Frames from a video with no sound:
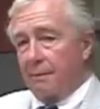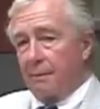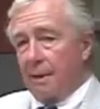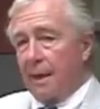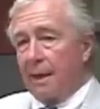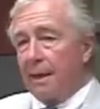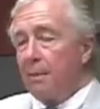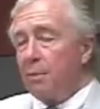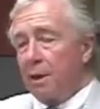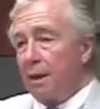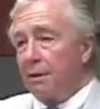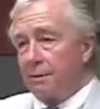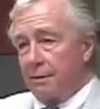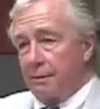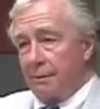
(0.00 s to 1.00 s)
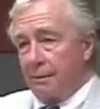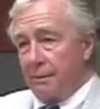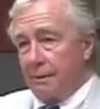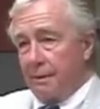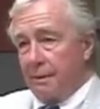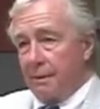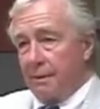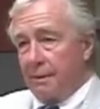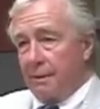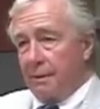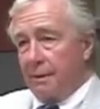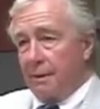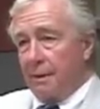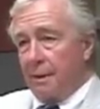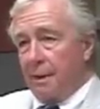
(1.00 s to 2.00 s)
lined up against you,
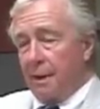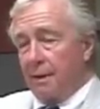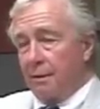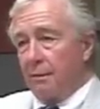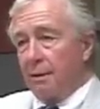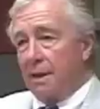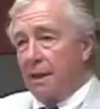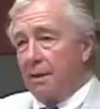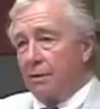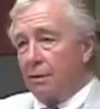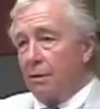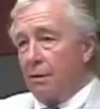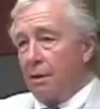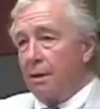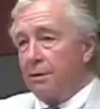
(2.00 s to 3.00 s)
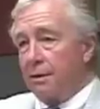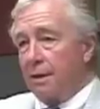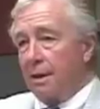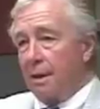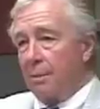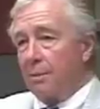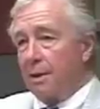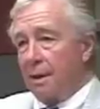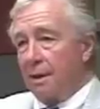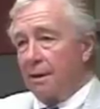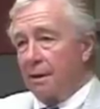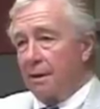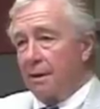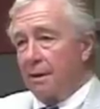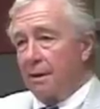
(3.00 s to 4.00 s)
and so it takes courage to get up there
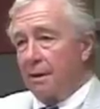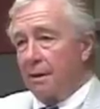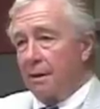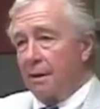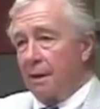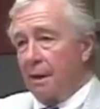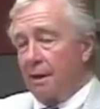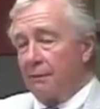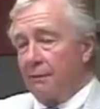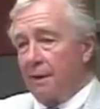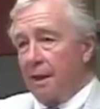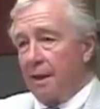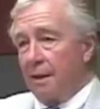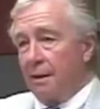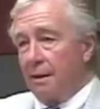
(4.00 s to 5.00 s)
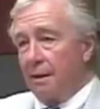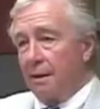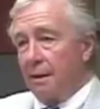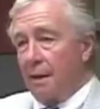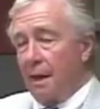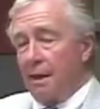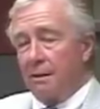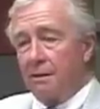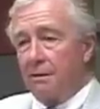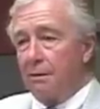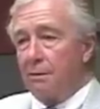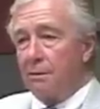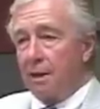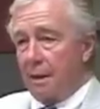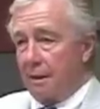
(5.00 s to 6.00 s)
and fight. I
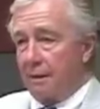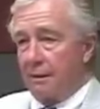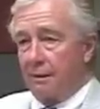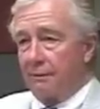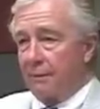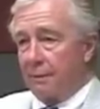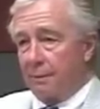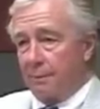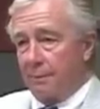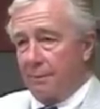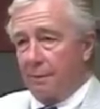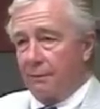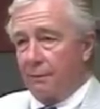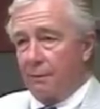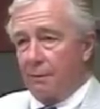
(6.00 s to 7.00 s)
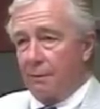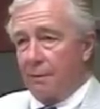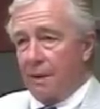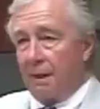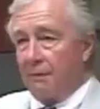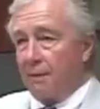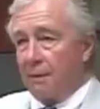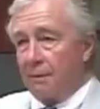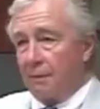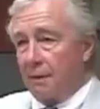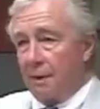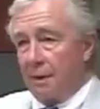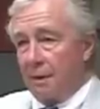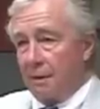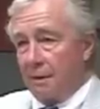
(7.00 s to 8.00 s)
still get nervous before every trial.